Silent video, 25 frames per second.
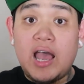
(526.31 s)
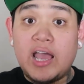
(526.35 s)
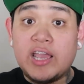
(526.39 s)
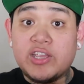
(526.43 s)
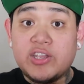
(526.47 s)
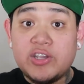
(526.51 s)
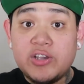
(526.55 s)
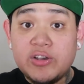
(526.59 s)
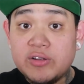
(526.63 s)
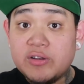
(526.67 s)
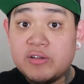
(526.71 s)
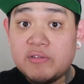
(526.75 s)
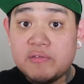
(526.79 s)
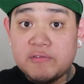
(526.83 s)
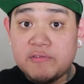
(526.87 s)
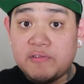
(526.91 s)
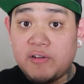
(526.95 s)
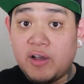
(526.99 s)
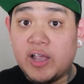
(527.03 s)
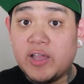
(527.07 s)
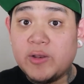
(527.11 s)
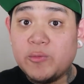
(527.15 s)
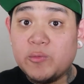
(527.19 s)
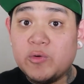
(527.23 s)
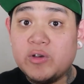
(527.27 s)
I couldn't
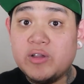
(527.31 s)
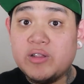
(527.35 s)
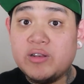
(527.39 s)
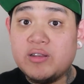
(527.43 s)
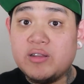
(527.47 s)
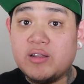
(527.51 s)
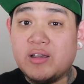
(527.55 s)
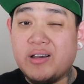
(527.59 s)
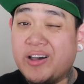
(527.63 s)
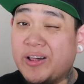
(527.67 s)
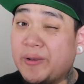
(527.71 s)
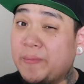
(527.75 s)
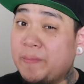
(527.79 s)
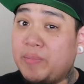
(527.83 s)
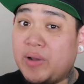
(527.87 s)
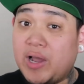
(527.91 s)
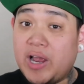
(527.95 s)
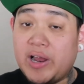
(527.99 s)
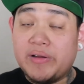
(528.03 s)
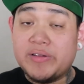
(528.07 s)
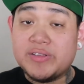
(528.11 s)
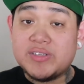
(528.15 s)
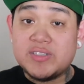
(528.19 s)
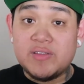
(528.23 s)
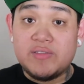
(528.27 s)
find one on
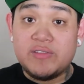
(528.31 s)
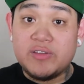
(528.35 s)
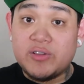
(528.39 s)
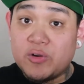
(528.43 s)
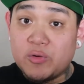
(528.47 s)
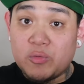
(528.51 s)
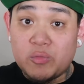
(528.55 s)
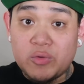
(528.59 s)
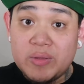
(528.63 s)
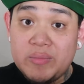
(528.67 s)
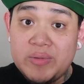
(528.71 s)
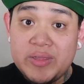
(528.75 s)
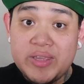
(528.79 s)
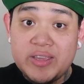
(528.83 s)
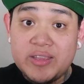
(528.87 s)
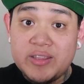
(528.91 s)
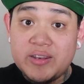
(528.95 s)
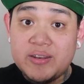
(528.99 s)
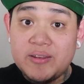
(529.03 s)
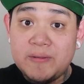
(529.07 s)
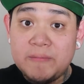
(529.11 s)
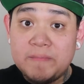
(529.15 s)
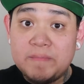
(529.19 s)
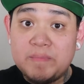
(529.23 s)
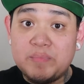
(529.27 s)
Pirates of the
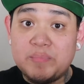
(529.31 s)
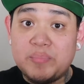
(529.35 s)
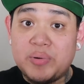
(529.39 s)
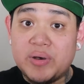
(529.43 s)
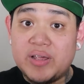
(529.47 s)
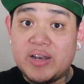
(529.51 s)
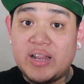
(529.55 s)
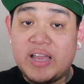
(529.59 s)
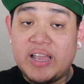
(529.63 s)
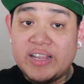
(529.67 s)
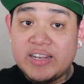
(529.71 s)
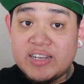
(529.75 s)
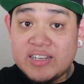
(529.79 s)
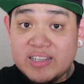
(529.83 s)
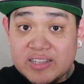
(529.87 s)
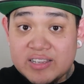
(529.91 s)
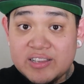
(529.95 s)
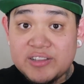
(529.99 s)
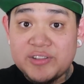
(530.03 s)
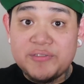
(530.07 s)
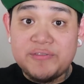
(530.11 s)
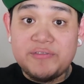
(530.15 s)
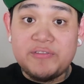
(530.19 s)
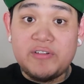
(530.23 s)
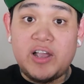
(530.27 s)
Caribbean, but I
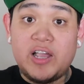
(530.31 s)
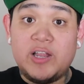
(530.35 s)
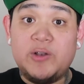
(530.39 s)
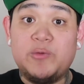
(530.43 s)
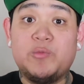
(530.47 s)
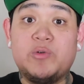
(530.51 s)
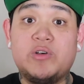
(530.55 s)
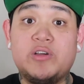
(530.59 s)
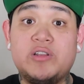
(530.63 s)
did find